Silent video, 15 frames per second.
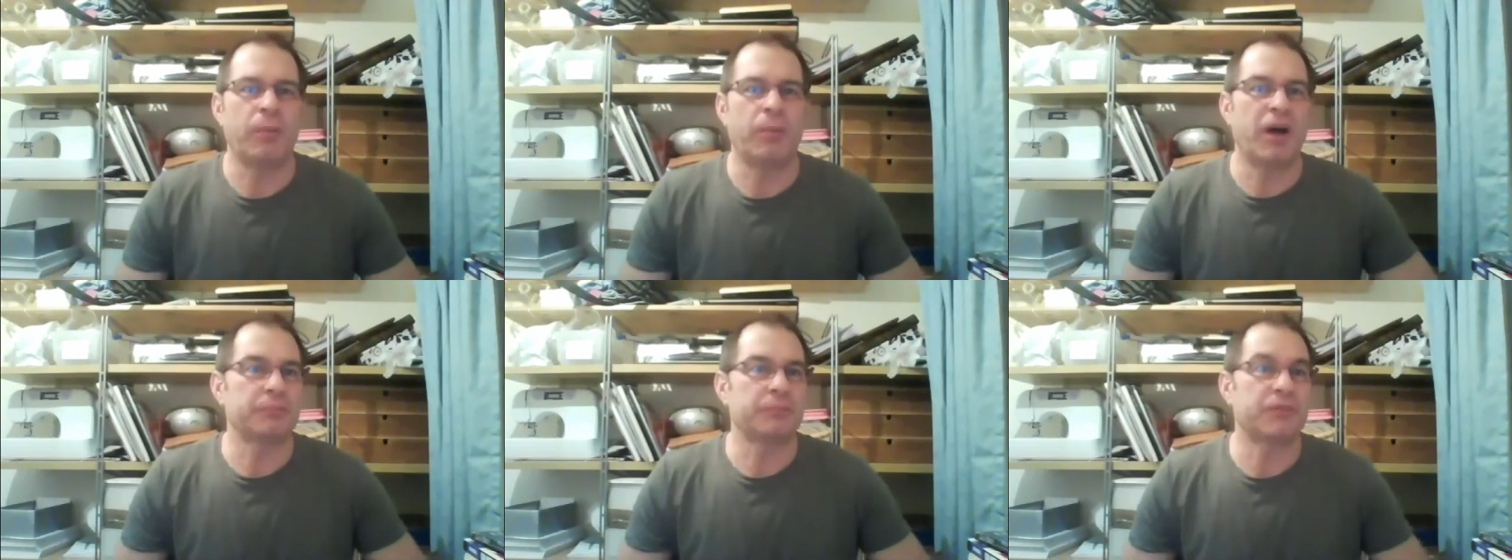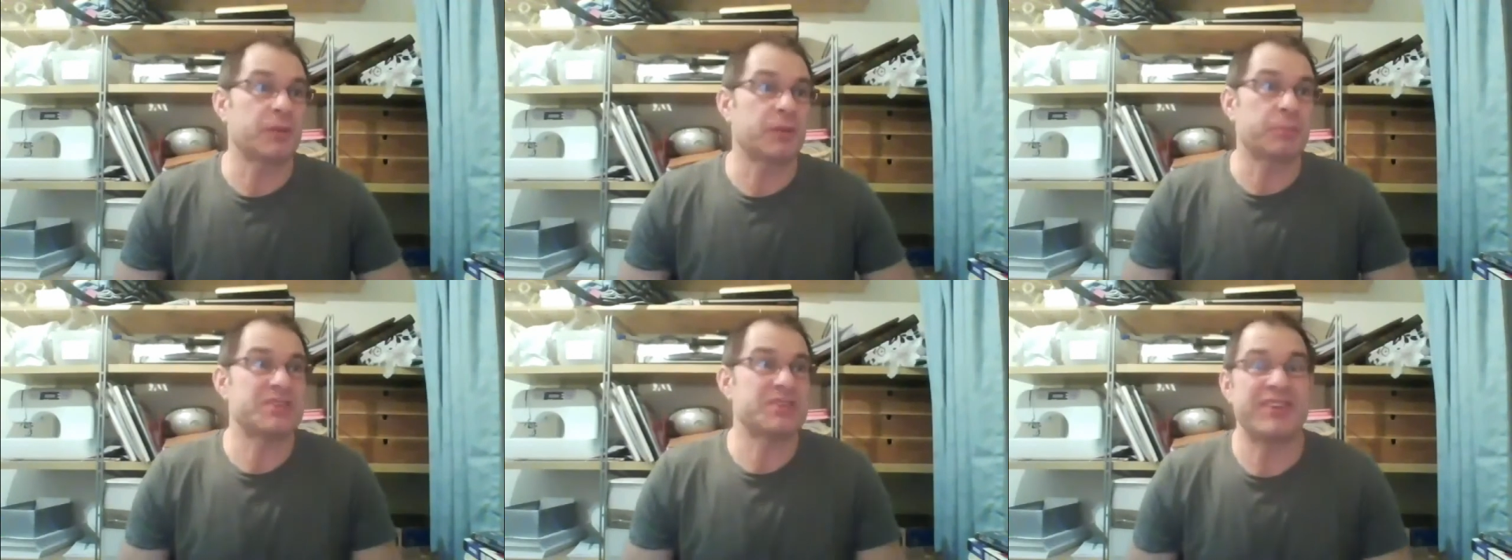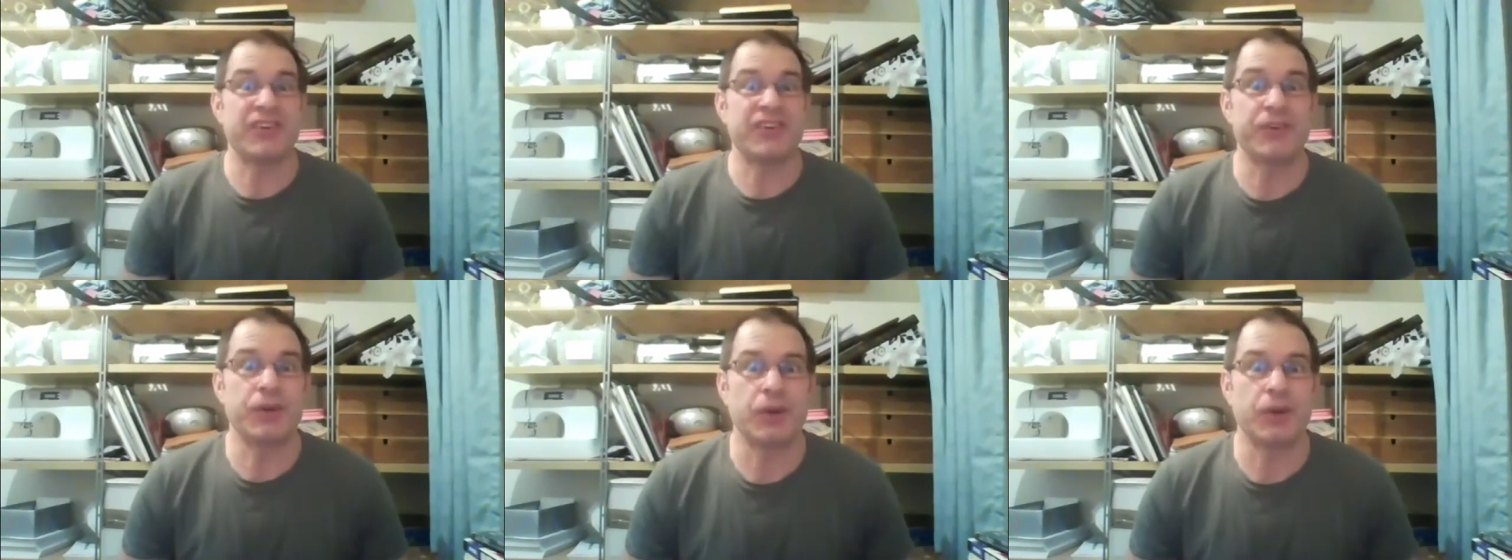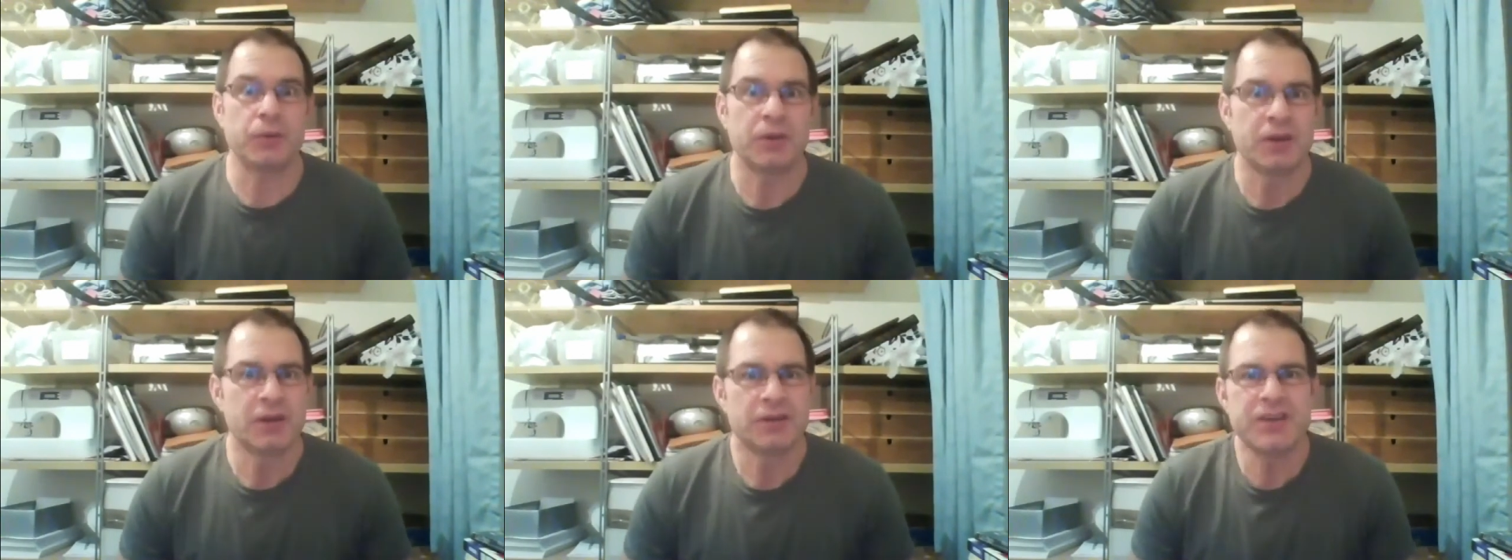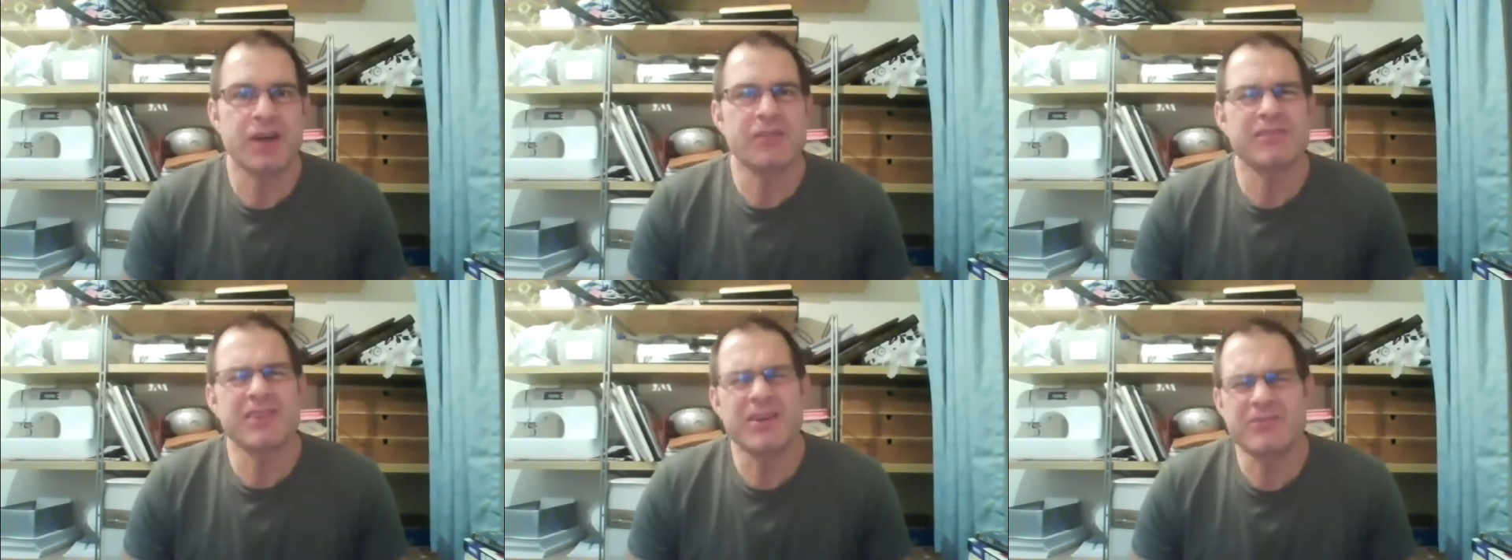but I'm going to pretend I do.
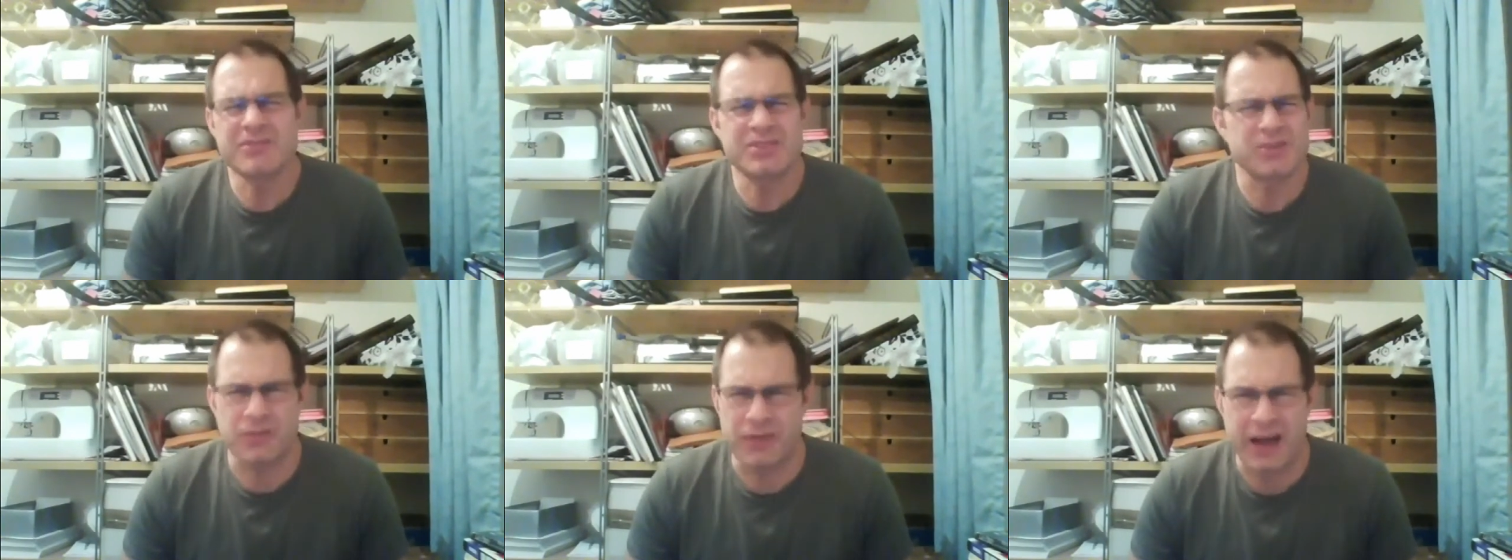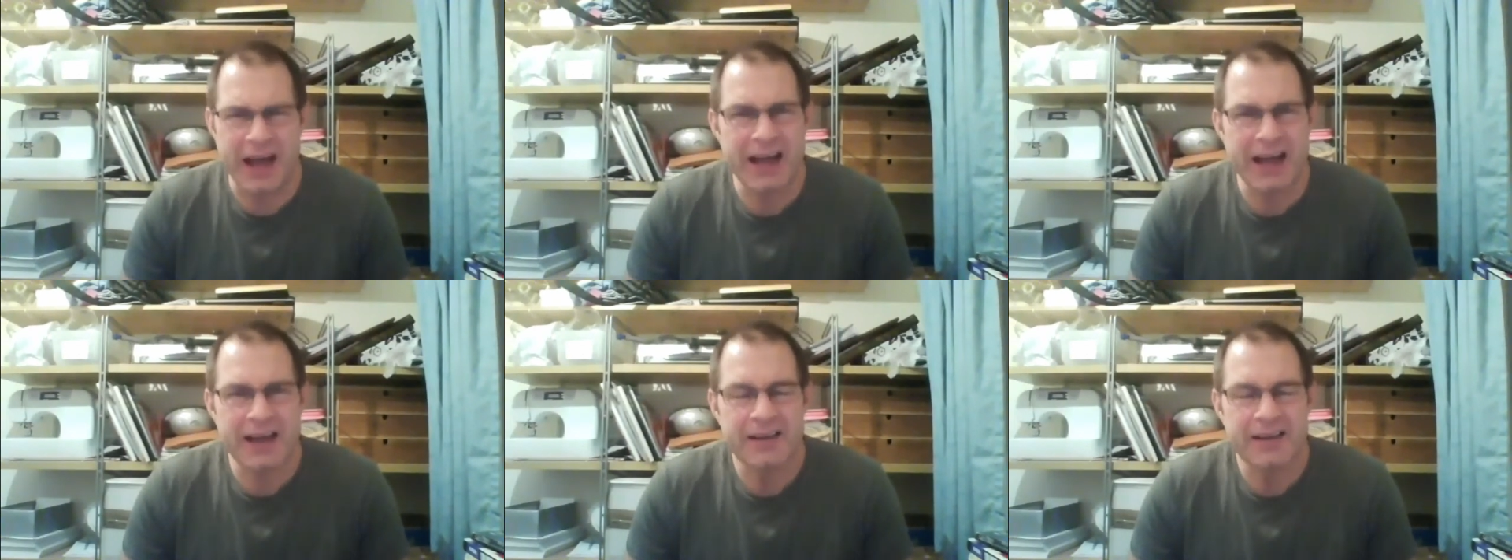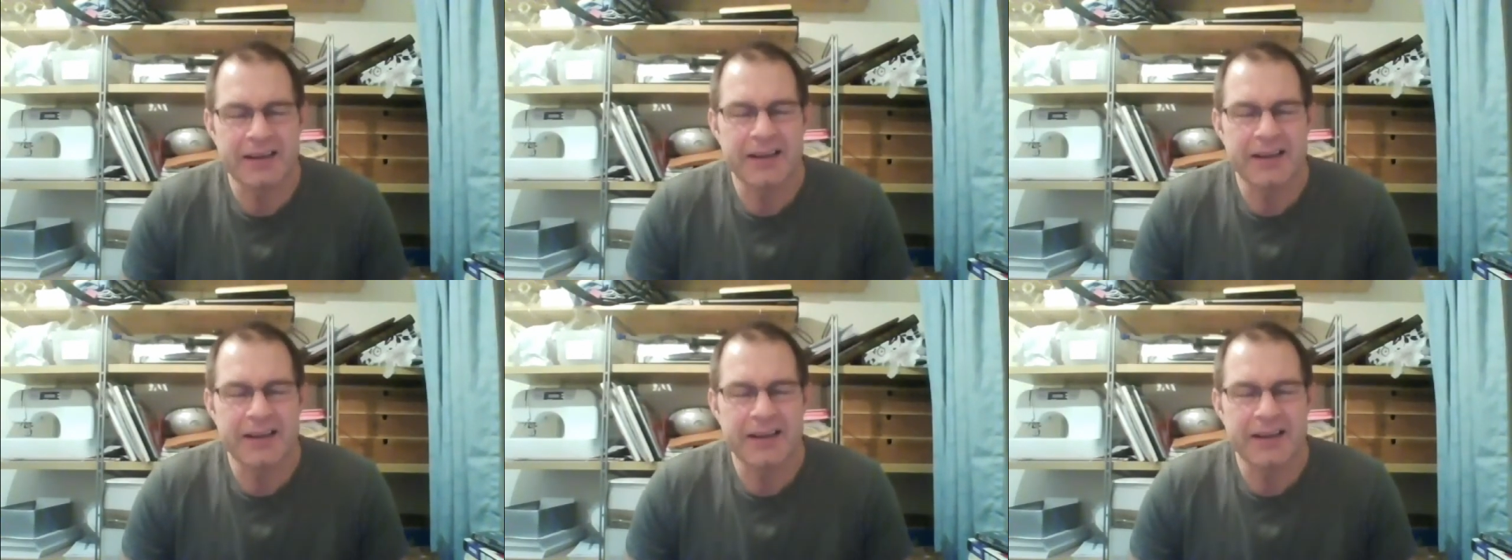Don't do that.